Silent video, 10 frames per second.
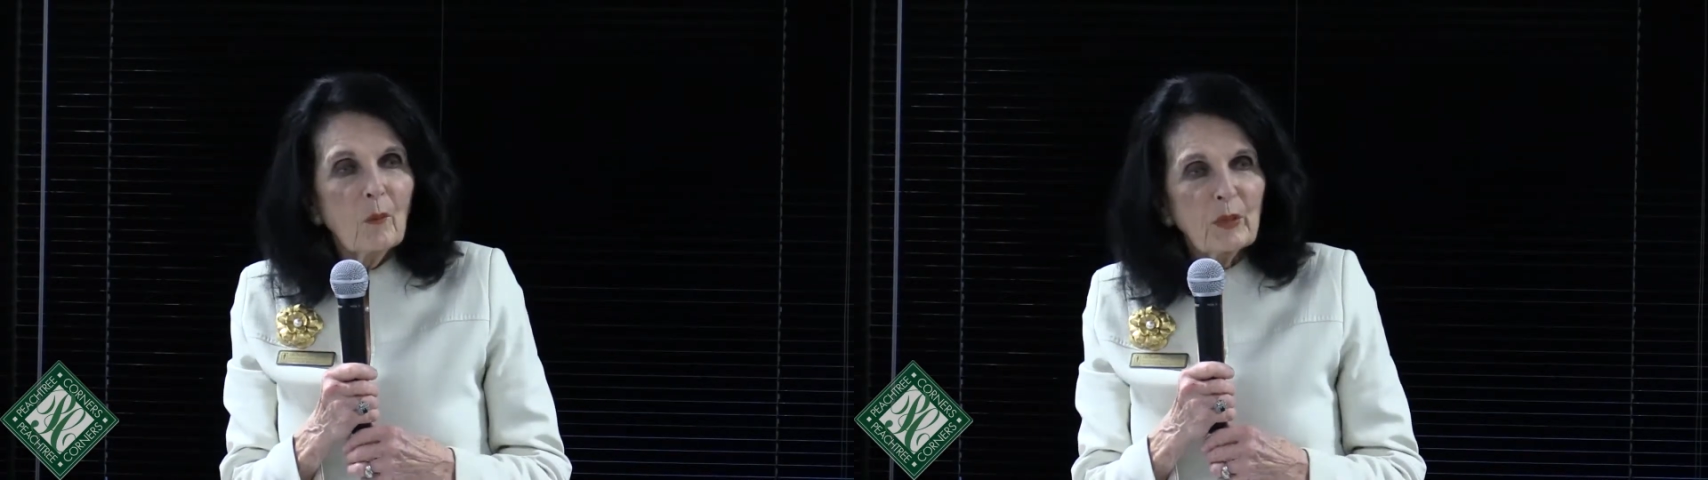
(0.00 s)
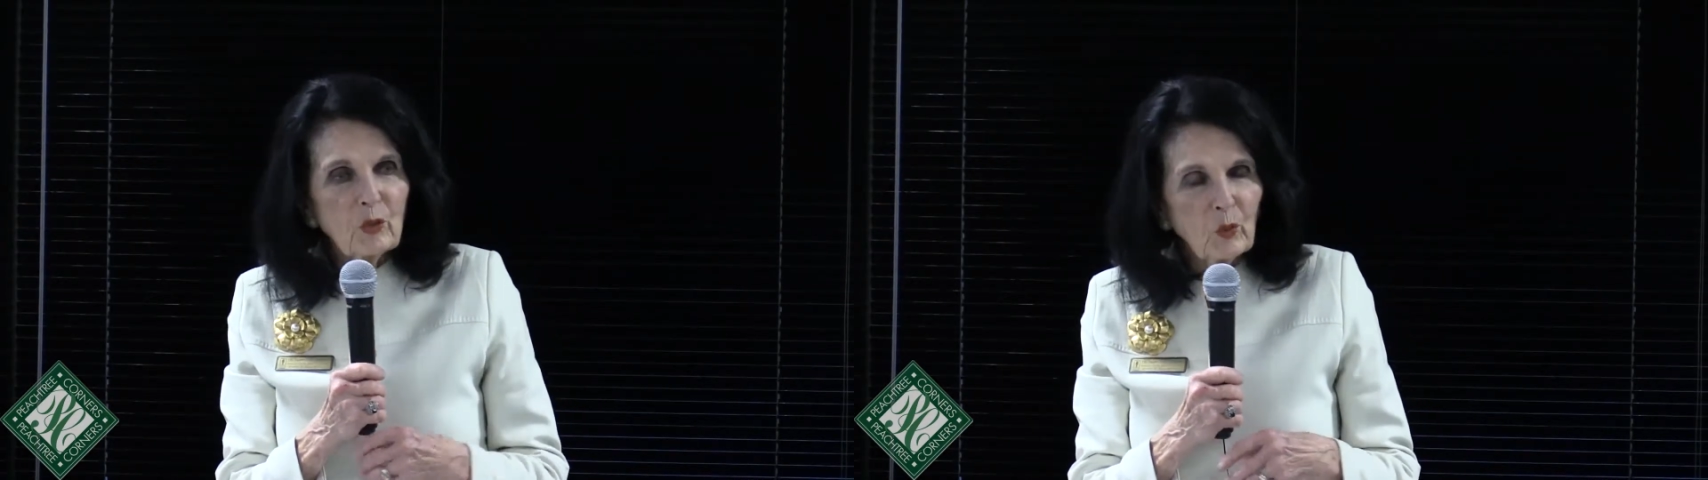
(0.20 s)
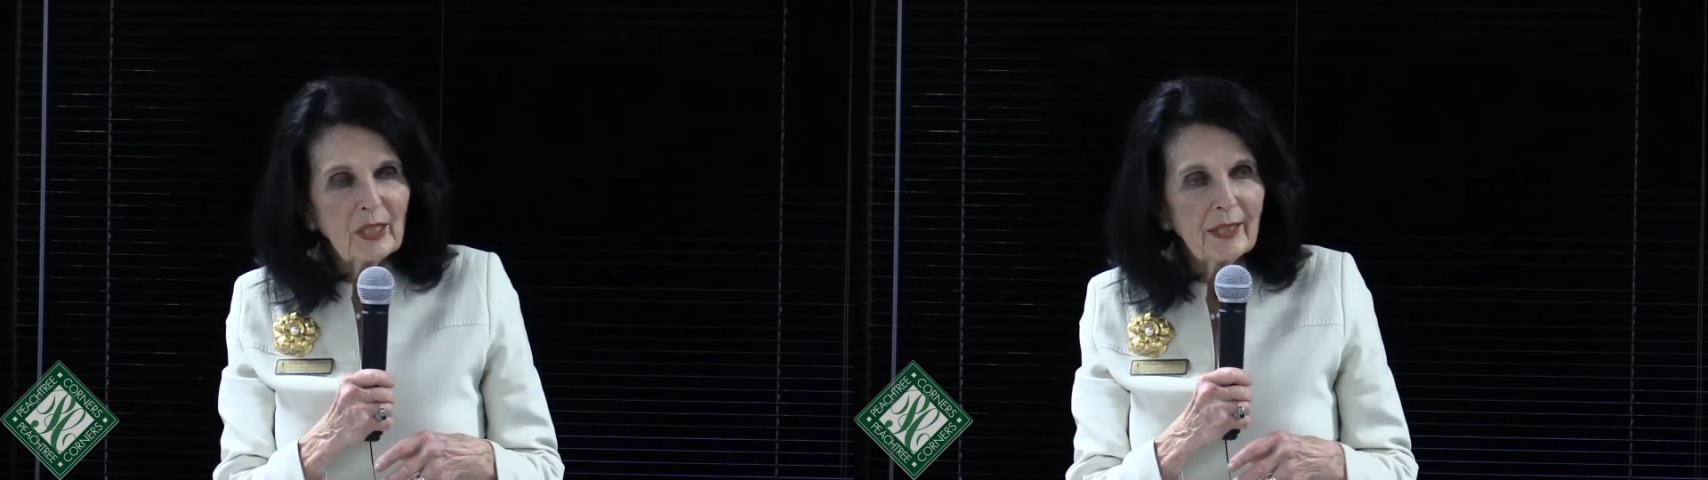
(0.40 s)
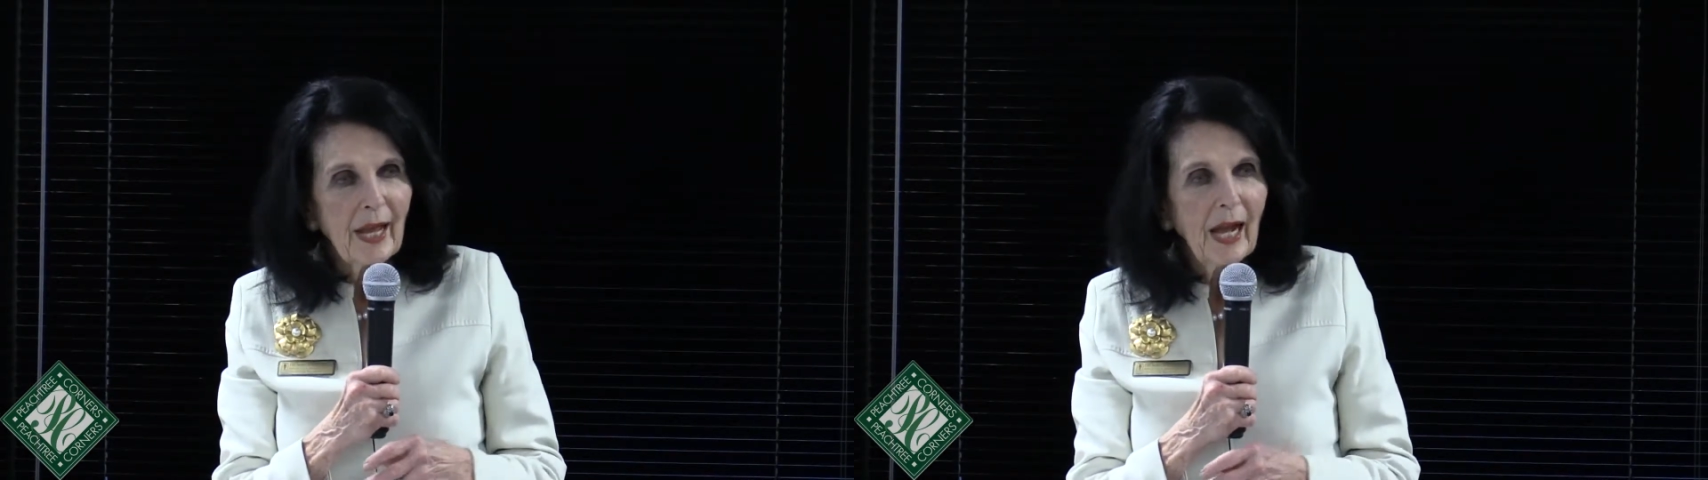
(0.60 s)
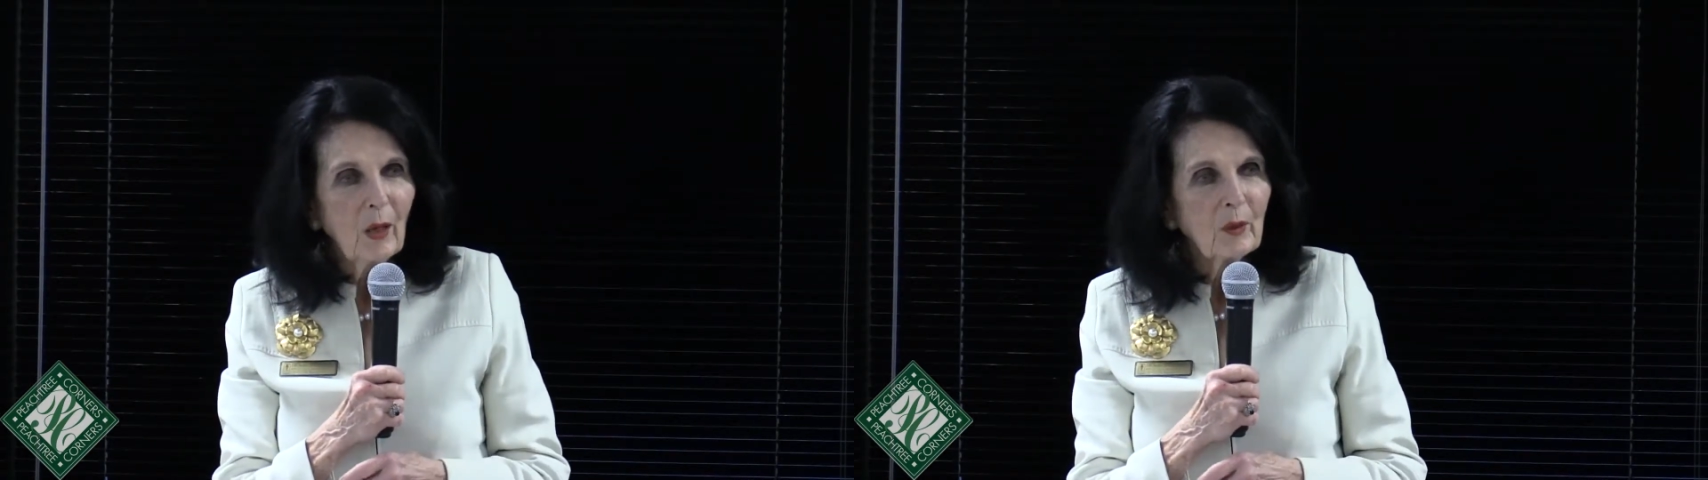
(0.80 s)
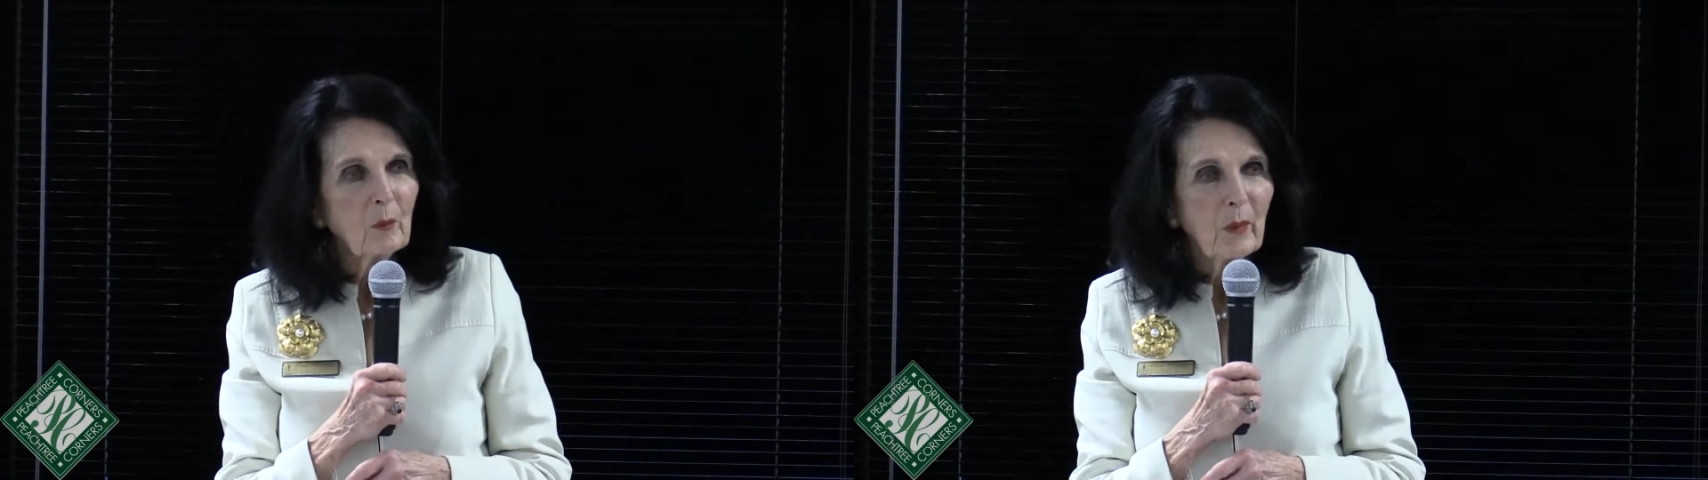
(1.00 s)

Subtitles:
Between now and